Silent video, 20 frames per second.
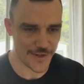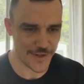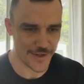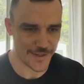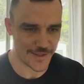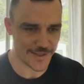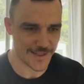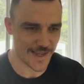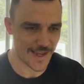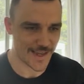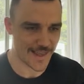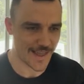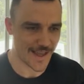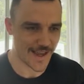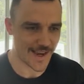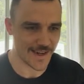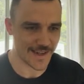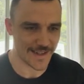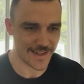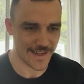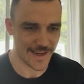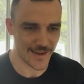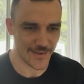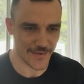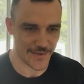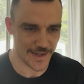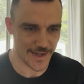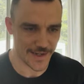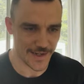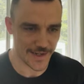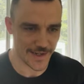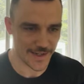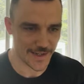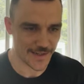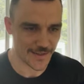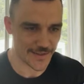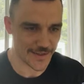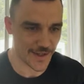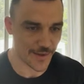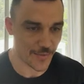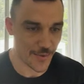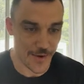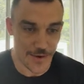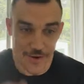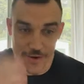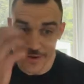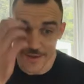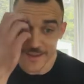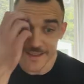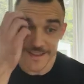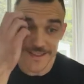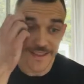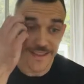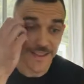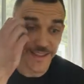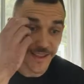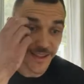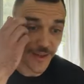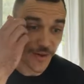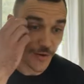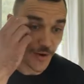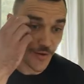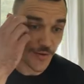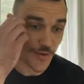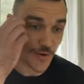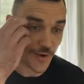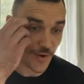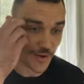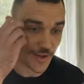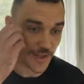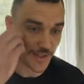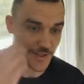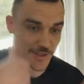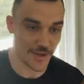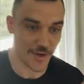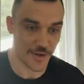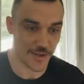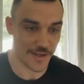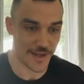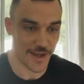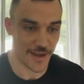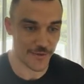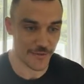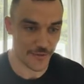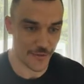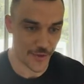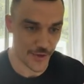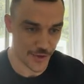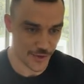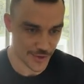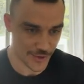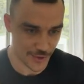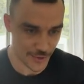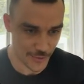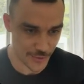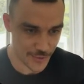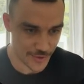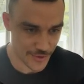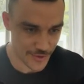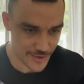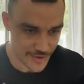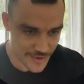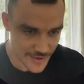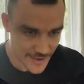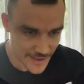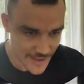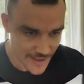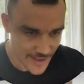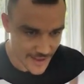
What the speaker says: do you say that coming in? If someone knocks, whoever gets knocked down first loses.